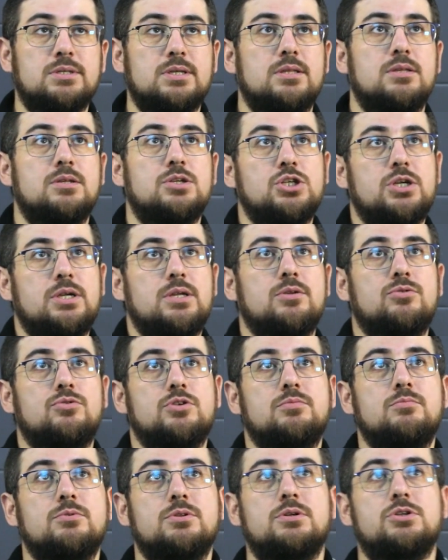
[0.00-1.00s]
That is, we
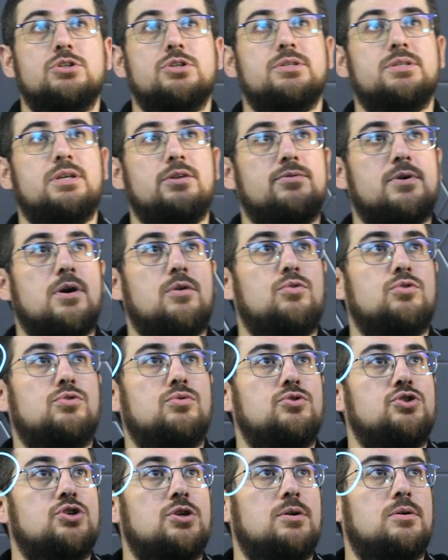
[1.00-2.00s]
must know at what point
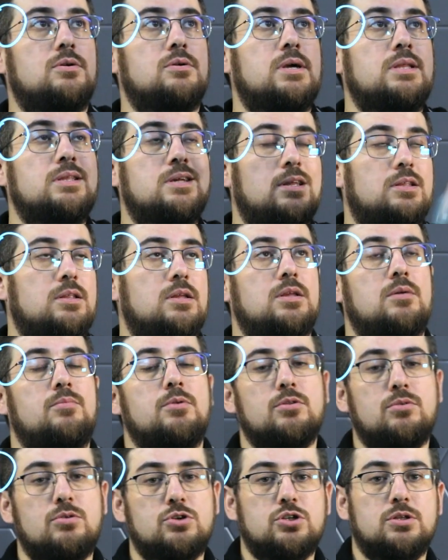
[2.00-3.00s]
exactly it is applied.
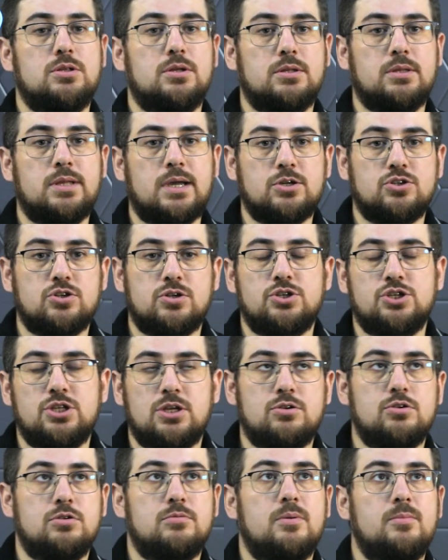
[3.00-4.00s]
Also calculate its
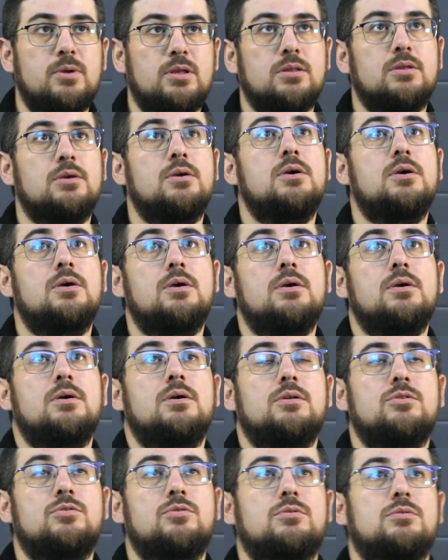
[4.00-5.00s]
momentum.
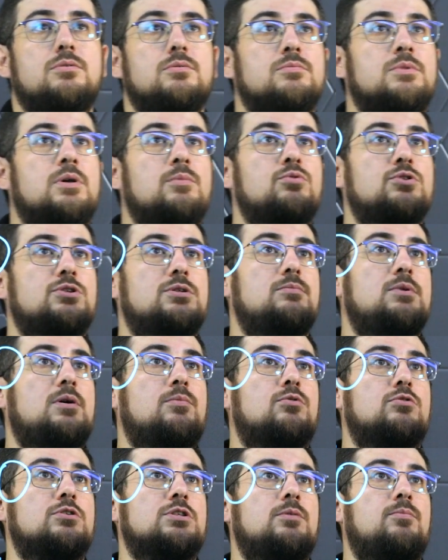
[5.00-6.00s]
Well, let's
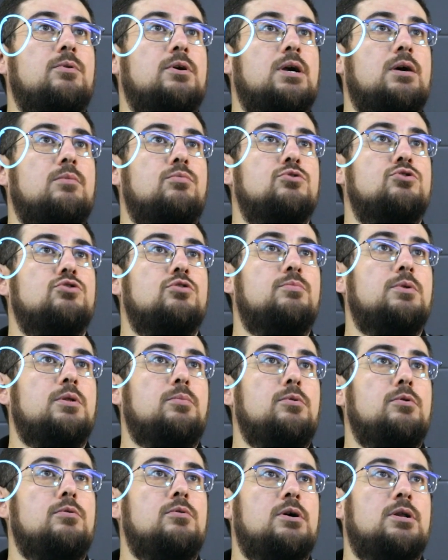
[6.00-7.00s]
say I just drop down
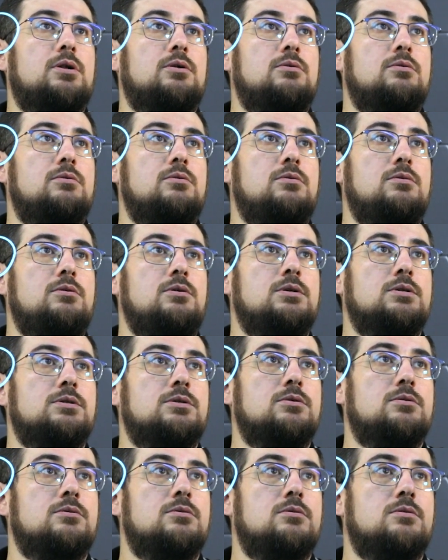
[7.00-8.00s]
perpendicularly from
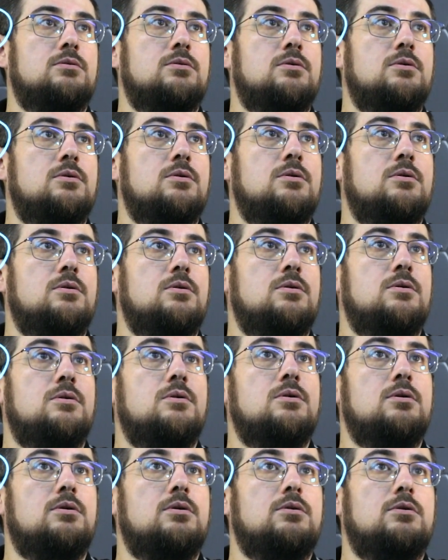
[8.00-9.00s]
the
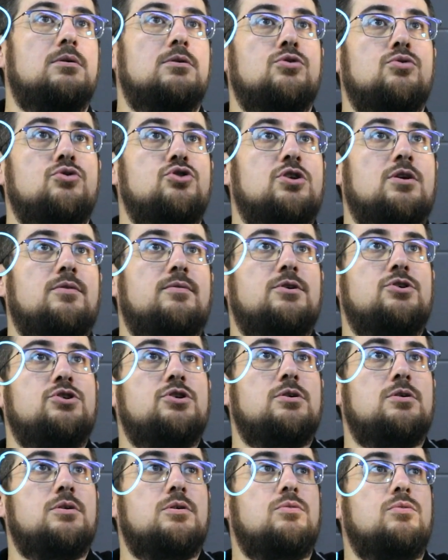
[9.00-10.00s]
point of
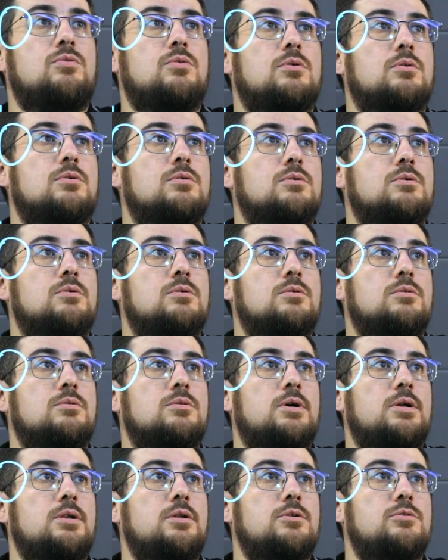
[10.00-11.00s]
rotation O
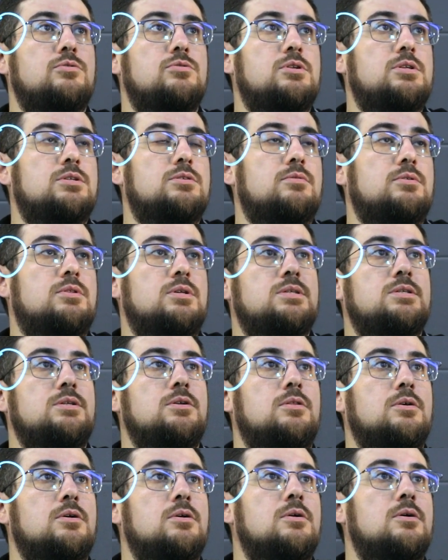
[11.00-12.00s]
to the line of action of
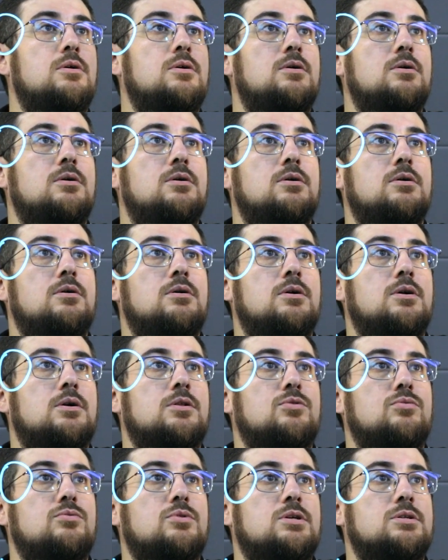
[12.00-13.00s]
this force.
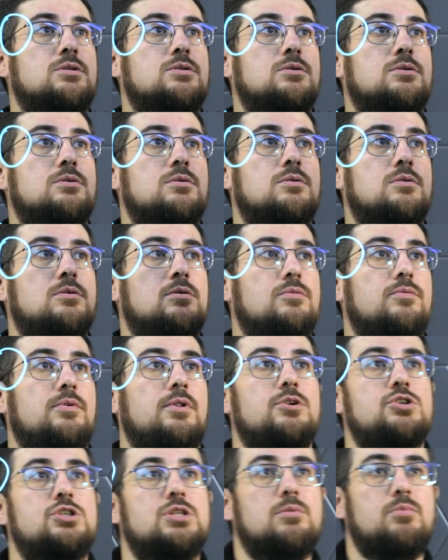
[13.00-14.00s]
This is the magnitude
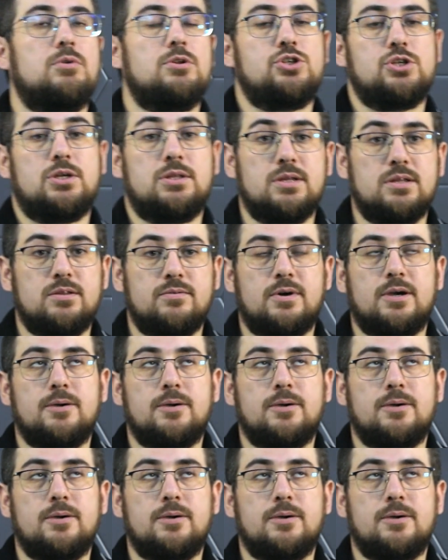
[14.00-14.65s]
of the arm D2.